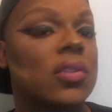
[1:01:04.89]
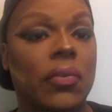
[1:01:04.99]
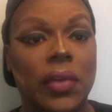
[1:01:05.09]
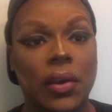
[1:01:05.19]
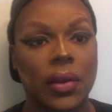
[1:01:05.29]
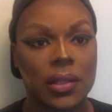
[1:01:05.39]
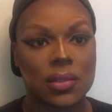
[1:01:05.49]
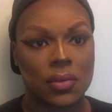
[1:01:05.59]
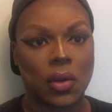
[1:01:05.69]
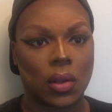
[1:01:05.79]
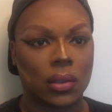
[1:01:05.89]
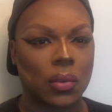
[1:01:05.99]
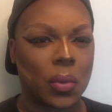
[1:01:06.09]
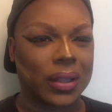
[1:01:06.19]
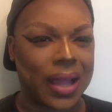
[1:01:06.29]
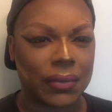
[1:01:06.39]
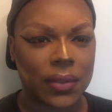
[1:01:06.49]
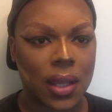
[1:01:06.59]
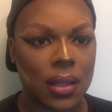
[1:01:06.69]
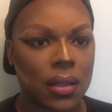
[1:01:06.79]
severe. It's, you know, a little more
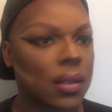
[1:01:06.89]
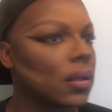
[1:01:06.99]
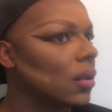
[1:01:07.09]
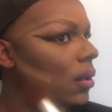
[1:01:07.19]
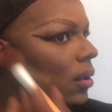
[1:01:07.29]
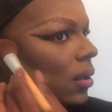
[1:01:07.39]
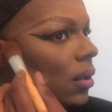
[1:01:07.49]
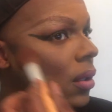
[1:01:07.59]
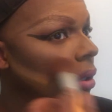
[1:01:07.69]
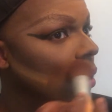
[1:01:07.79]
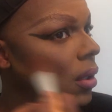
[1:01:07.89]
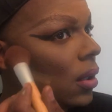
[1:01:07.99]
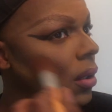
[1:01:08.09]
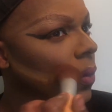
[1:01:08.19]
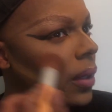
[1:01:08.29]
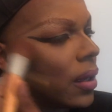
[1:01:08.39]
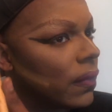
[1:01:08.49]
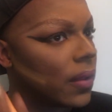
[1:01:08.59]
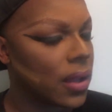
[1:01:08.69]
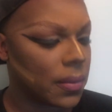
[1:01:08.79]
lifelike. We
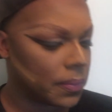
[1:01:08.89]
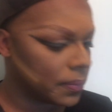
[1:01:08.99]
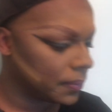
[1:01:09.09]
have that.